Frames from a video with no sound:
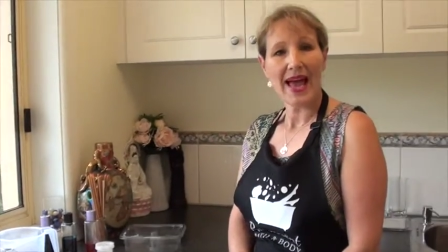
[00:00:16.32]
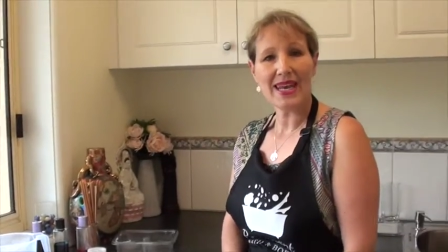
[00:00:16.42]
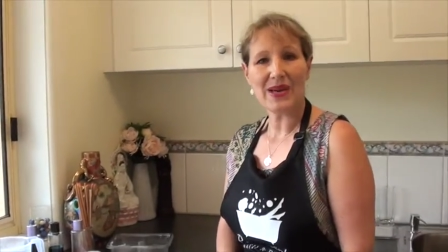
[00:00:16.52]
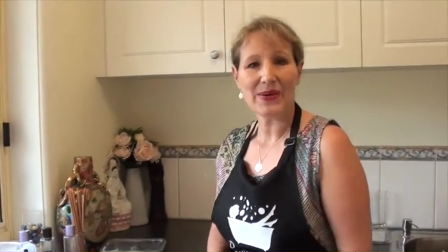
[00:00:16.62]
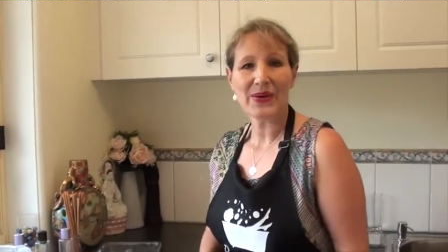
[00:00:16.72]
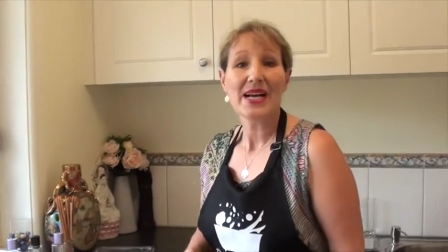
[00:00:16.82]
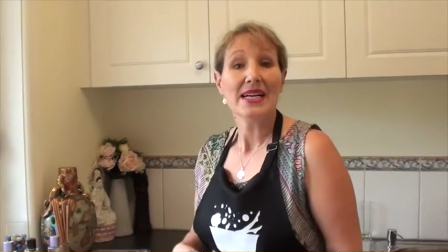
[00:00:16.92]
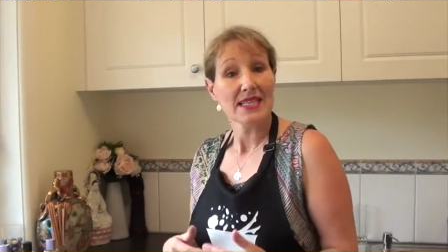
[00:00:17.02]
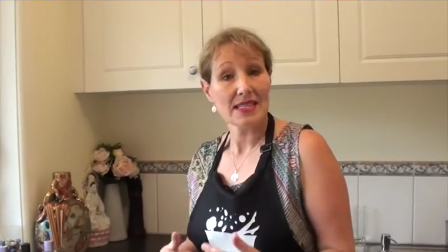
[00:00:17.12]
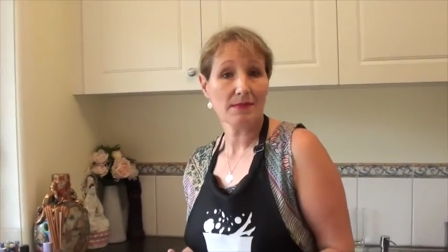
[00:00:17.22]
Hello.
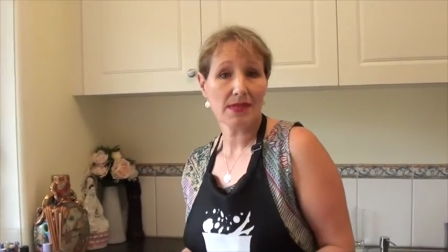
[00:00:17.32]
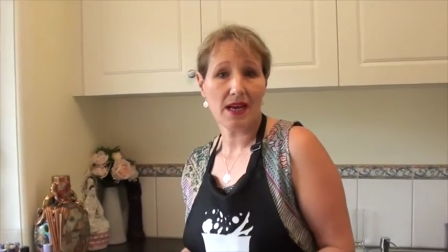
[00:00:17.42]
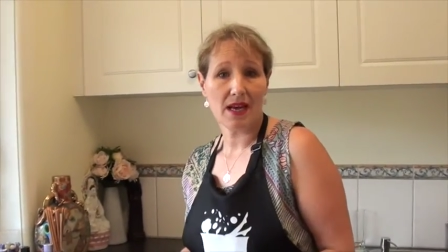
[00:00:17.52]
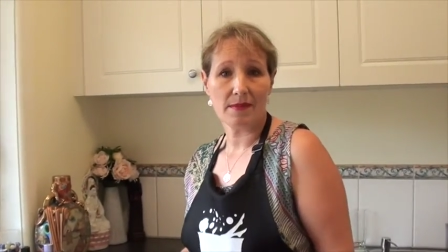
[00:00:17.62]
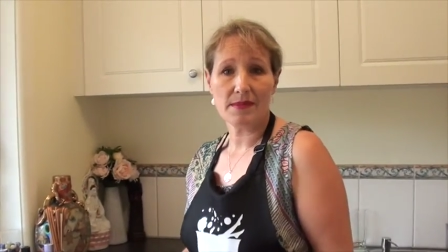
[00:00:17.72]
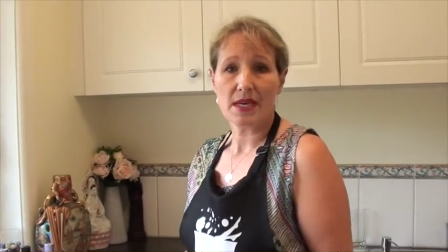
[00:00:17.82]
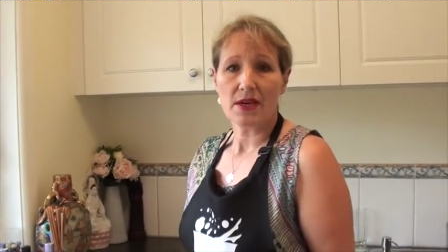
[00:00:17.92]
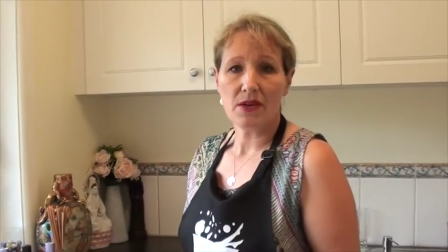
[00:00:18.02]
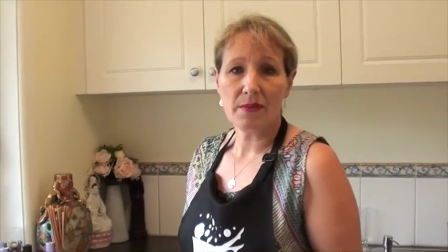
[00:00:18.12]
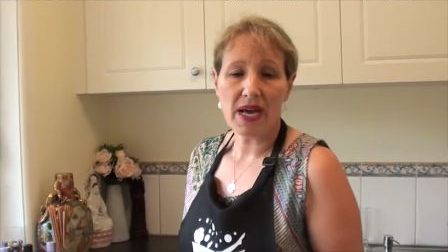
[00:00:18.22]

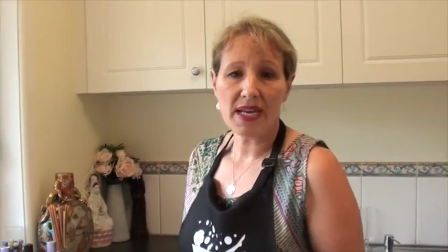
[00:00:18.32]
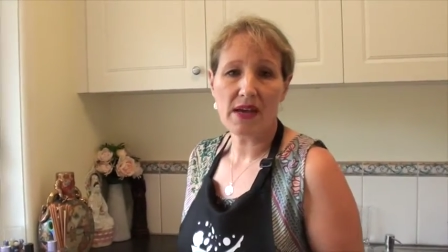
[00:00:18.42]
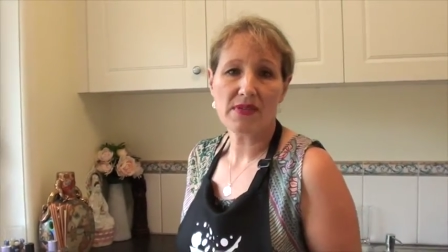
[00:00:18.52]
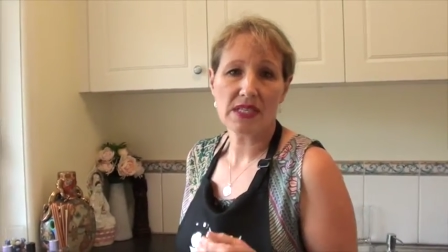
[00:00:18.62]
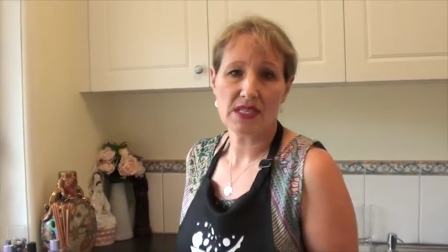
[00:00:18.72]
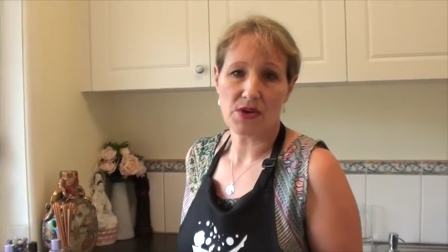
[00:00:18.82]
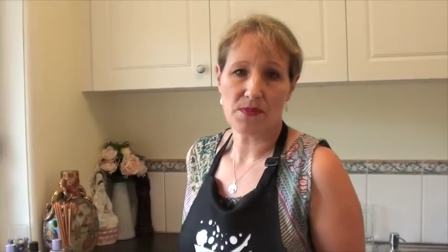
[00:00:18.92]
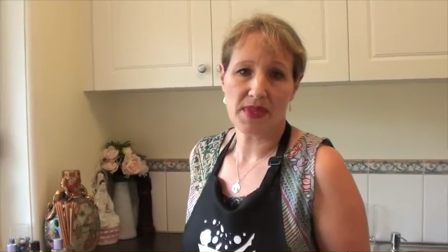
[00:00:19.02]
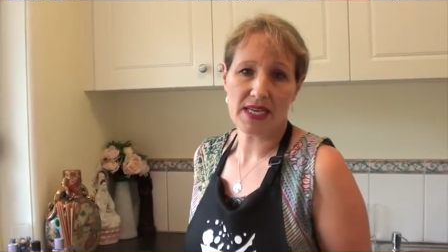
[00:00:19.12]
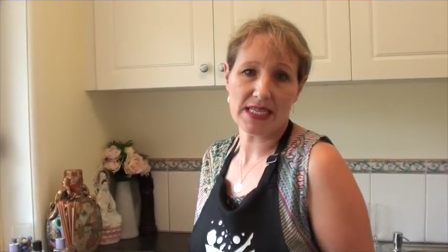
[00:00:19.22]
Sometimes you might have a
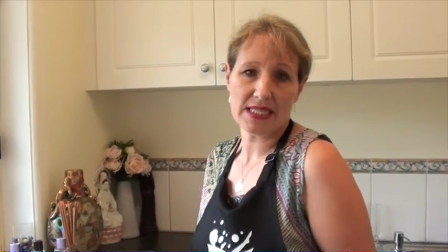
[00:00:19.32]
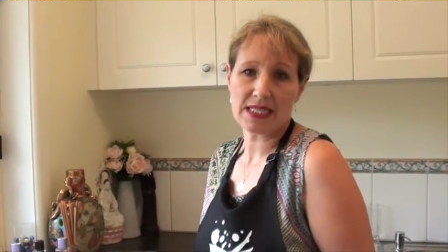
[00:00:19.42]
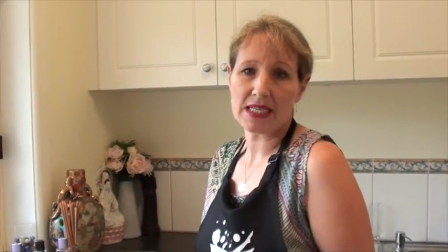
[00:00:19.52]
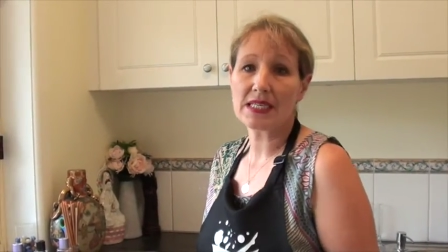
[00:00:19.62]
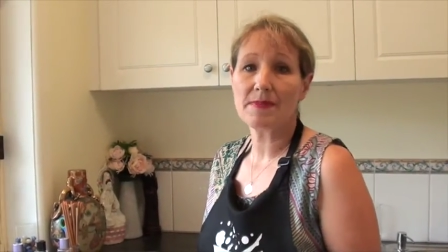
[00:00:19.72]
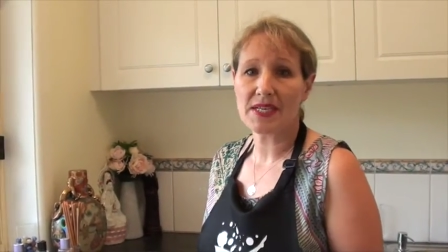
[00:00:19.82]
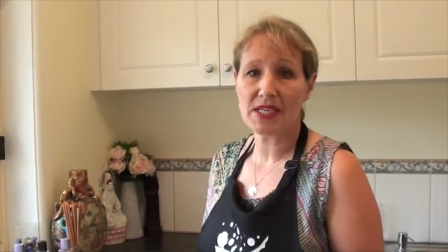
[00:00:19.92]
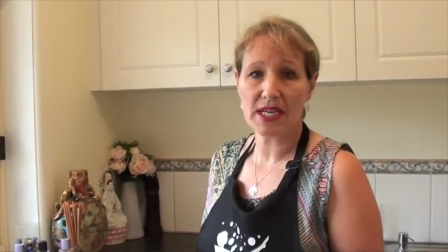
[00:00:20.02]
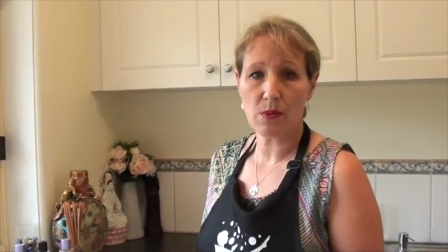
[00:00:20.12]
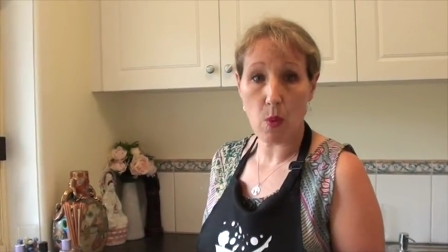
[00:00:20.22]
soap that isn't
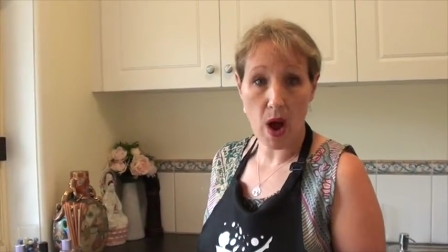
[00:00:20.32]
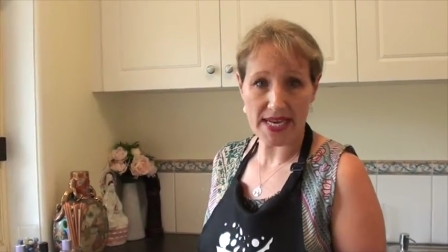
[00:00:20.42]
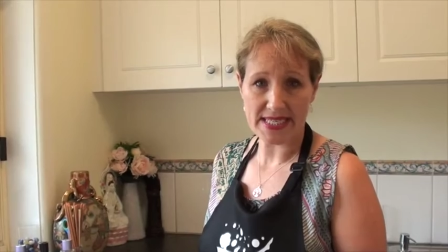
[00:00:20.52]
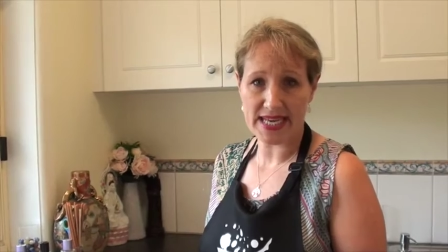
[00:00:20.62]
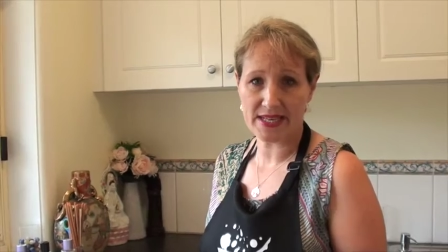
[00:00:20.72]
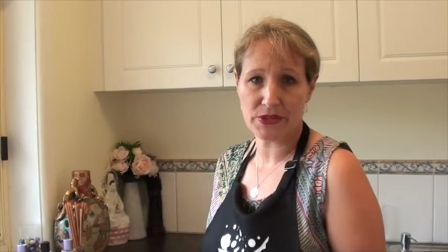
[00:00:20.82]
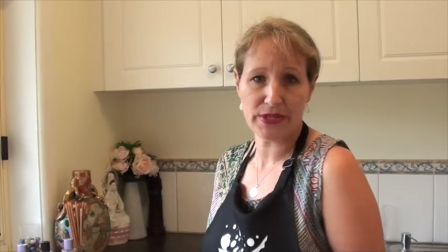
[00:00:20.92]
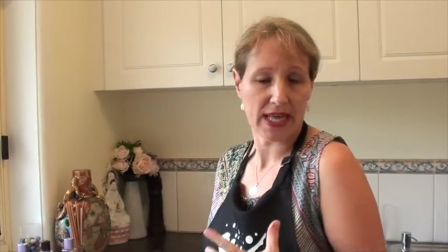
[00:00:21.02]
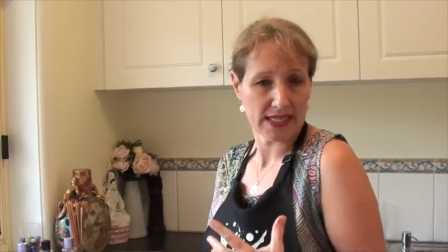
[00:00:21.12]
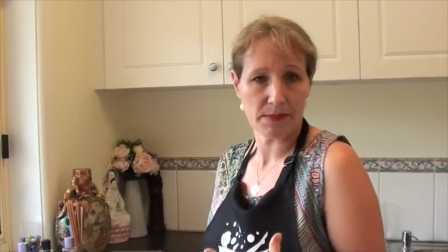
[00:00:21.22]
especially white and you'd
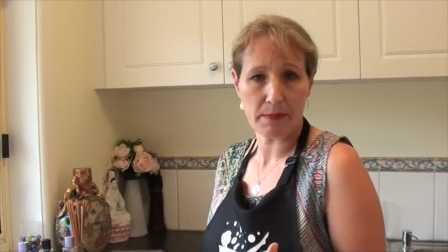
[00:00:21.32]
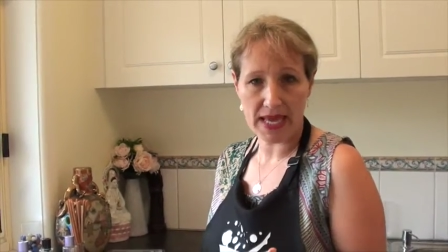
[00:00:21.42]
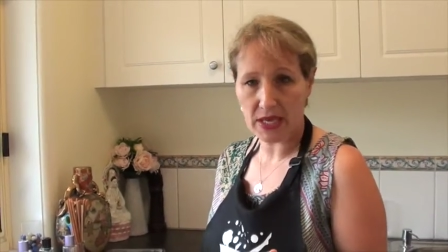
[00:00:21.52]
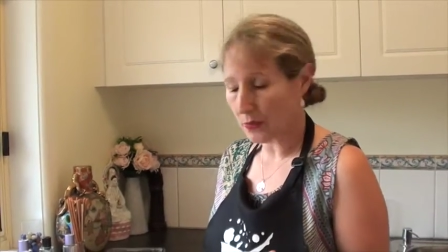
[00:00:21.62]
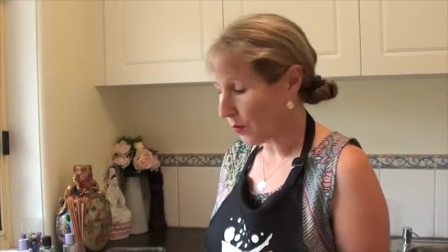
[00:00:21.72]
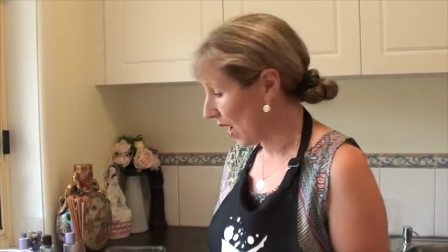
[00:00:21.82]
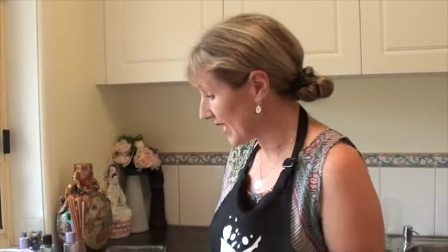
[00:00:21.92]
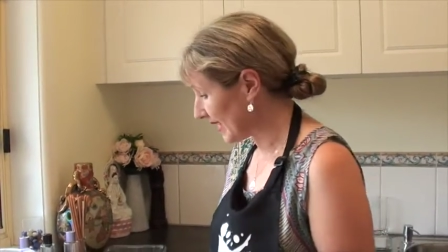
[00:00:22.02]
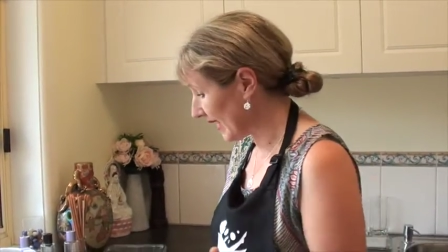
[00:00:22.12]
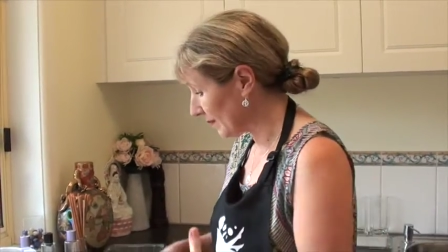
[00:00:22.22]
like to make it
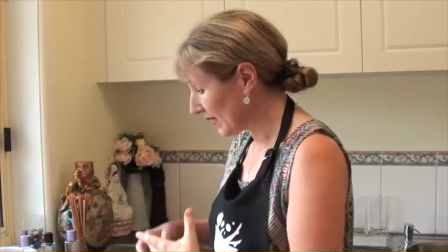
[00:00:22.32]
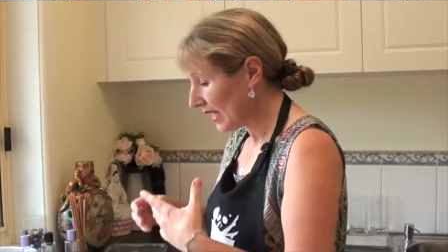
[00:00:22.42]
whiter.